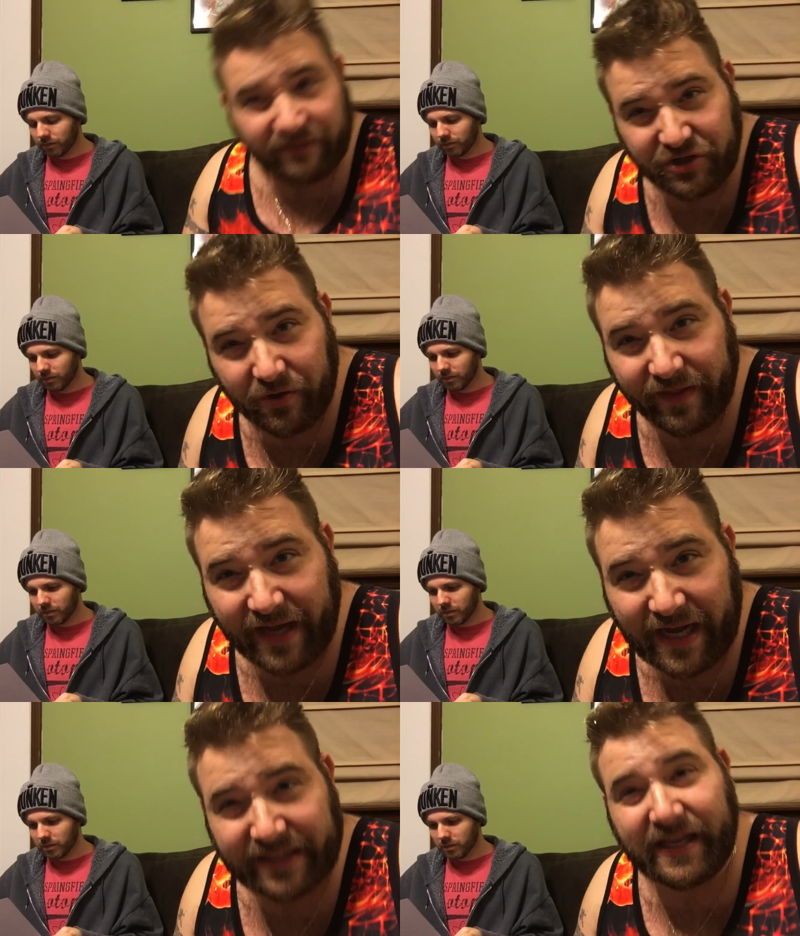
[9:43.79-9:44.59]
Speaker 1: enjoy the
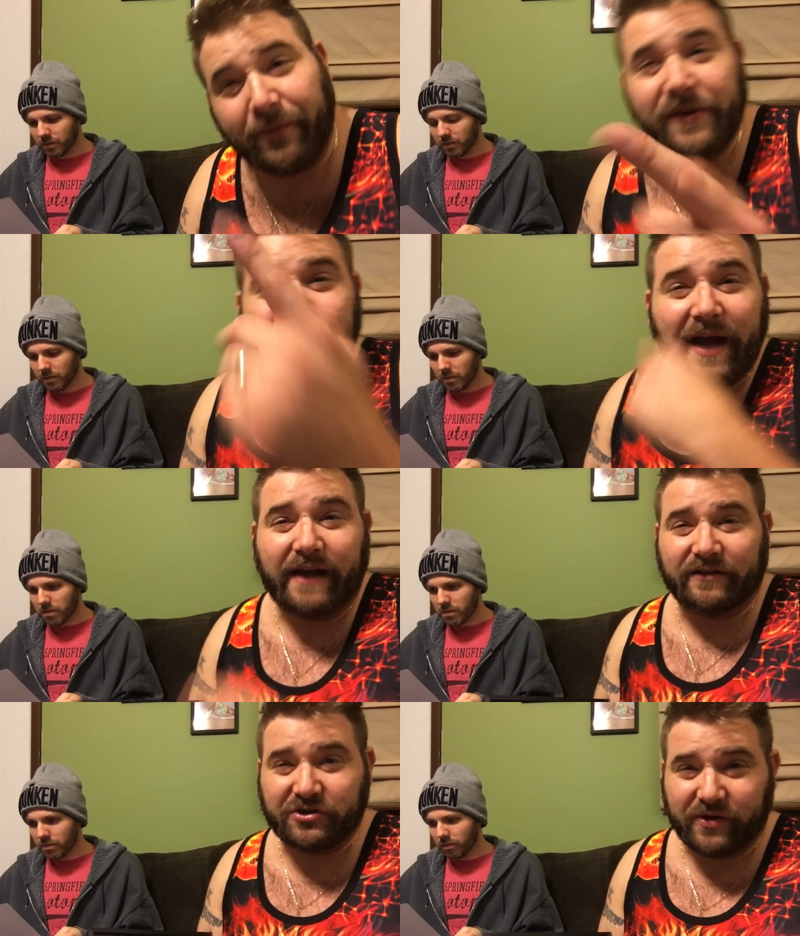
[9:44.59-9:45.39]
content, when you
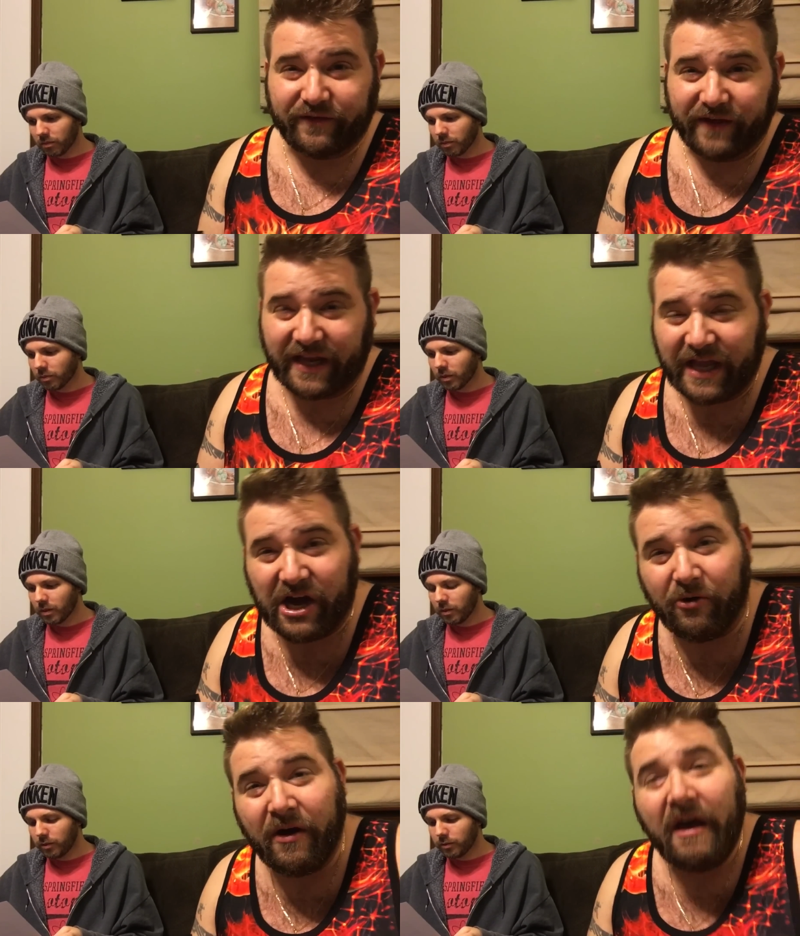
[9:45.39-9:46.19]
guys enjoy the
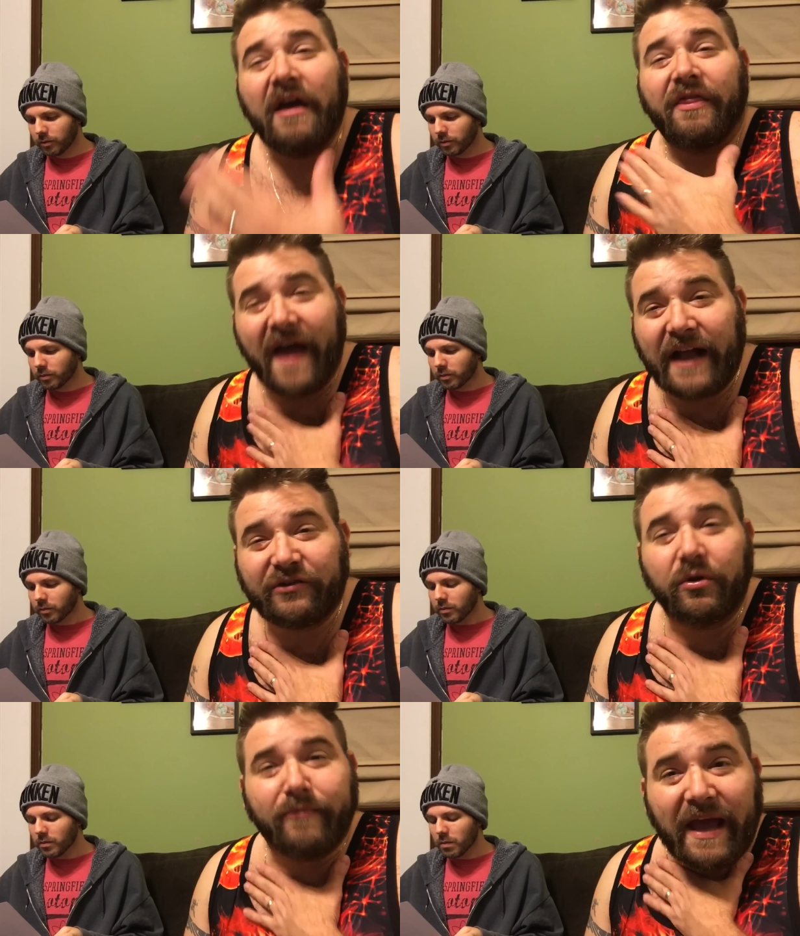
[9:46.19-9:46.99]
video,
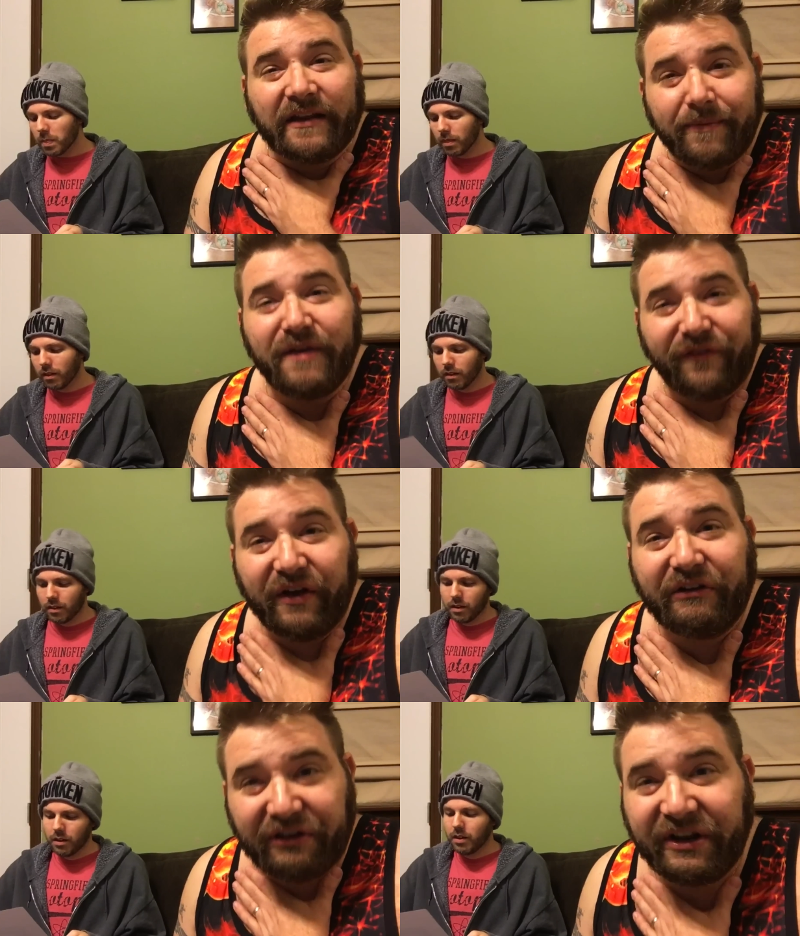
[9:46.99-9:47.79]
that's what makes me
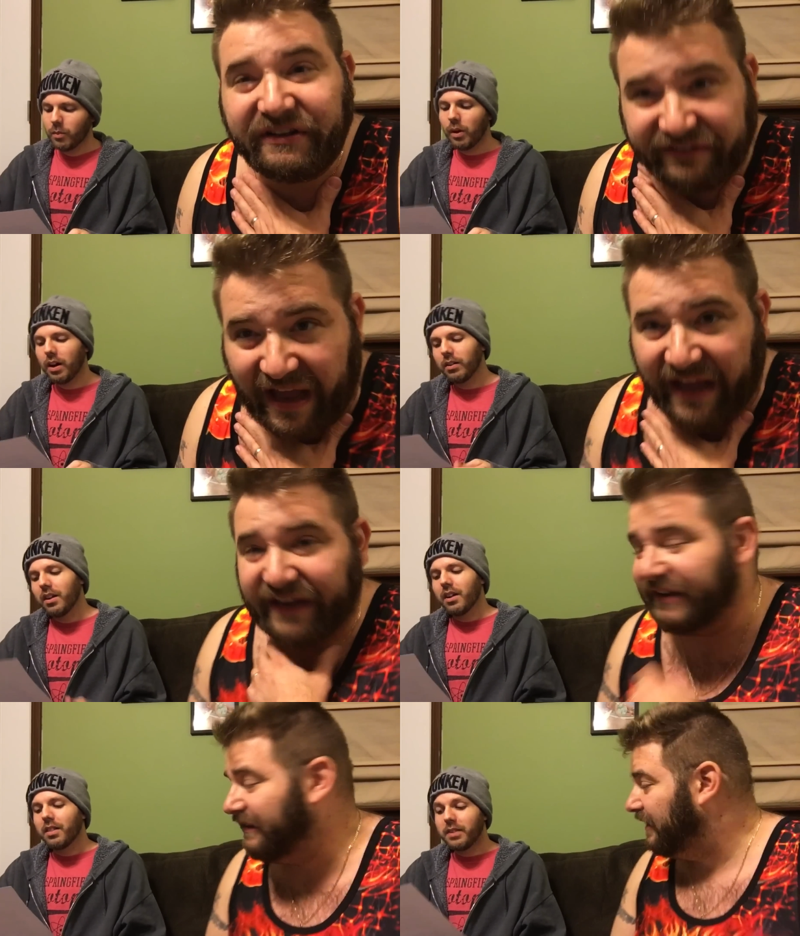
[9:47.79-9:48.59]
feel good inside.
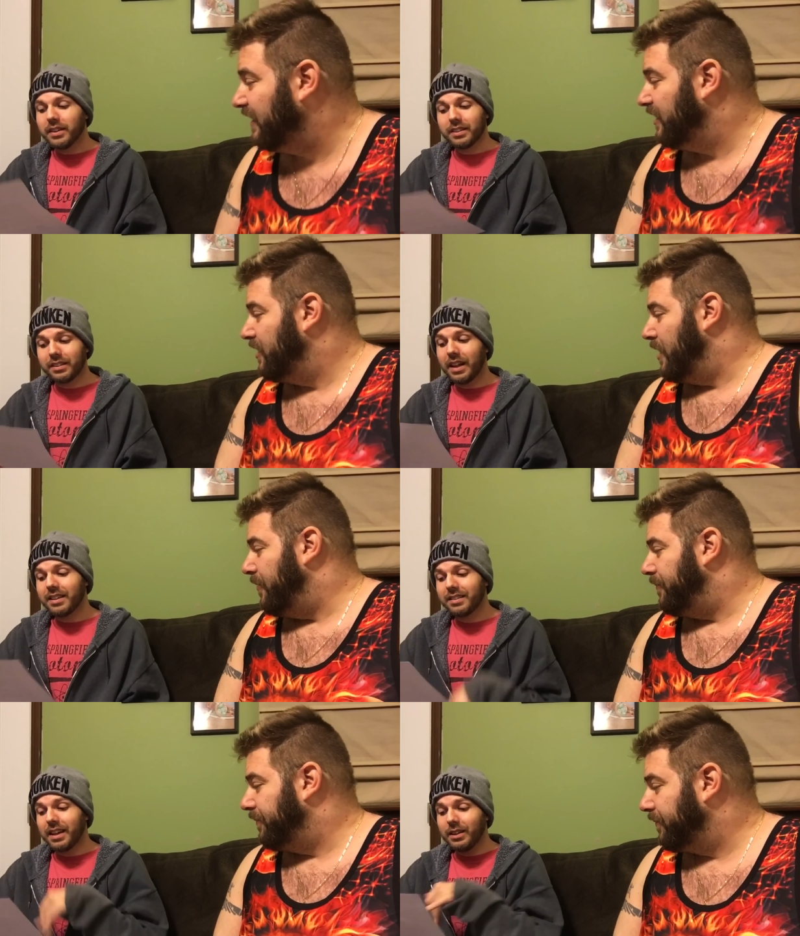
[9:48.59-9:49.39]
Speaker 2: Well, this
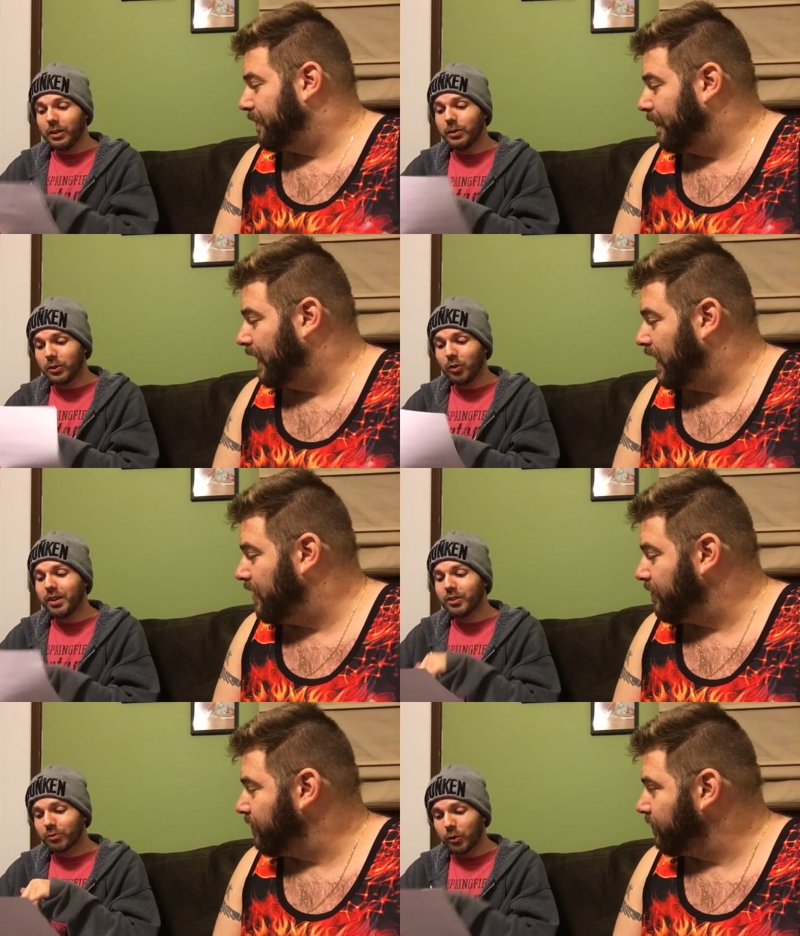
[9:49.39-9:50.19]
says that YouTube
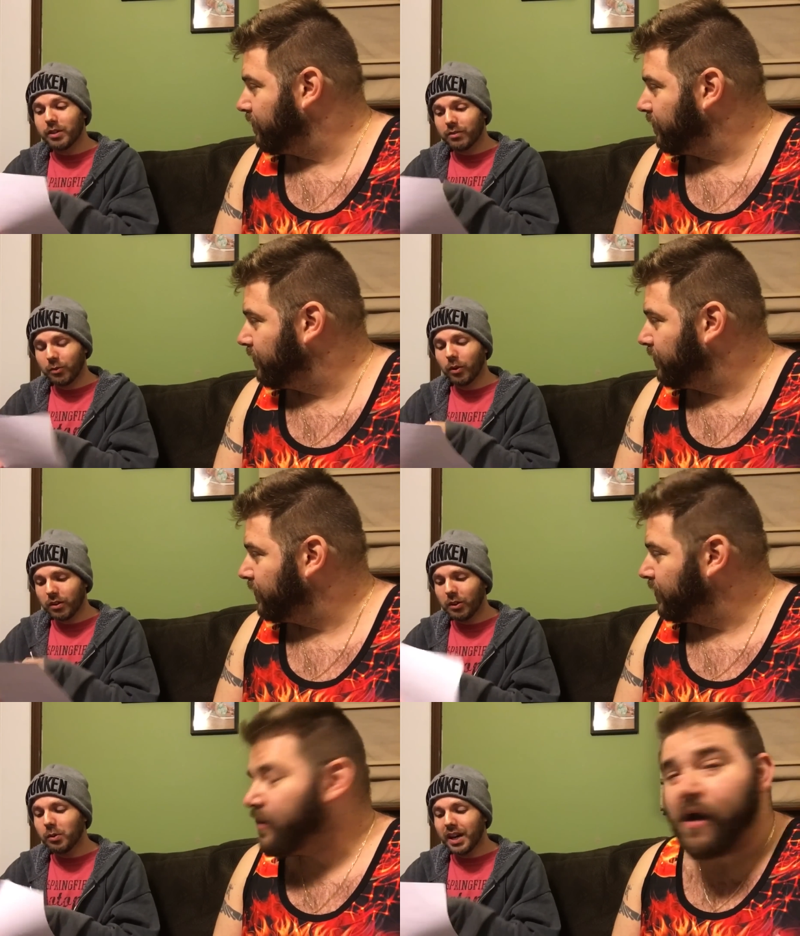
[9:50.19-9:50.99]
is rooting for
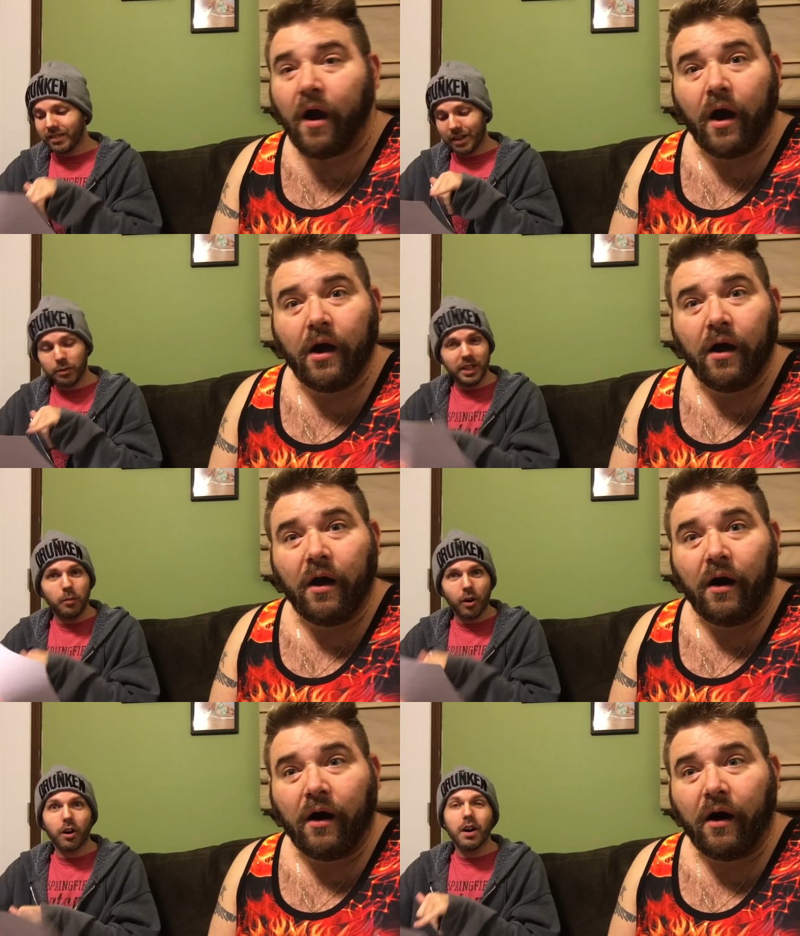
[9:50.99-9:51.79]
you, and if they really
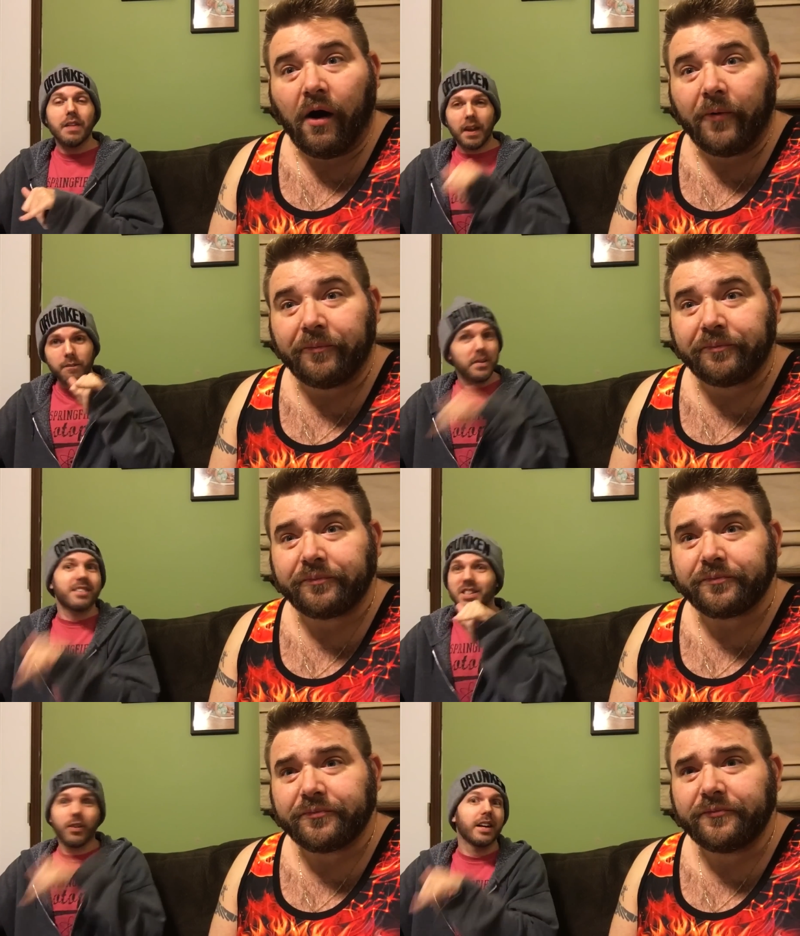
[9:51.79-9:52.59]
were, they'd fix
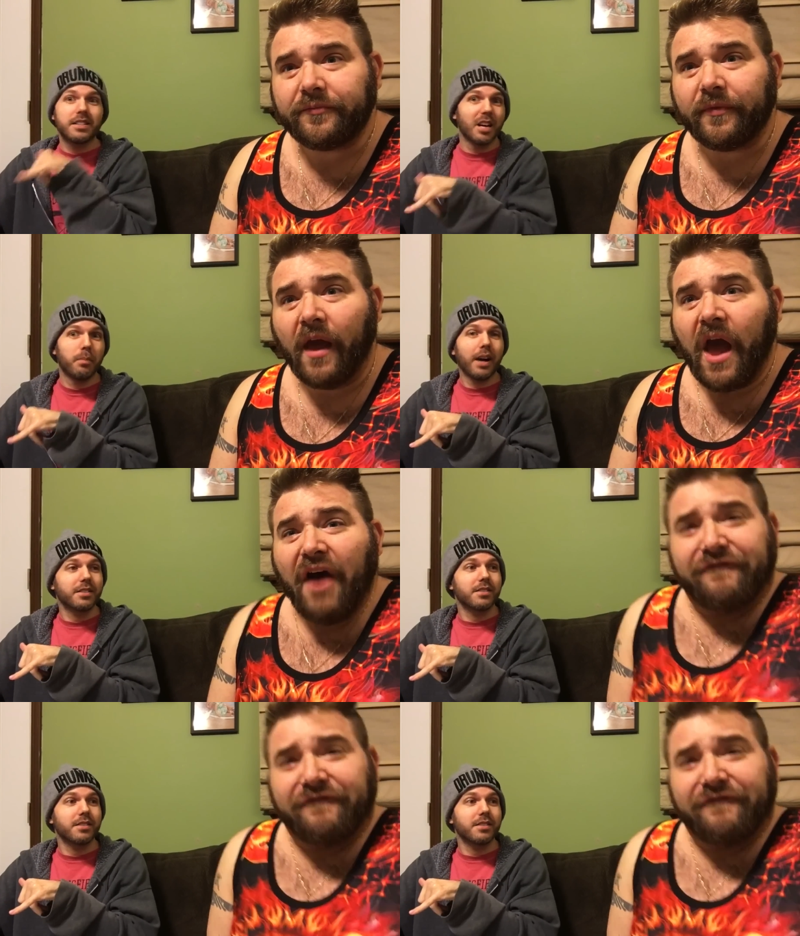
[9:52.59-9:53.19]
the fucking sub box.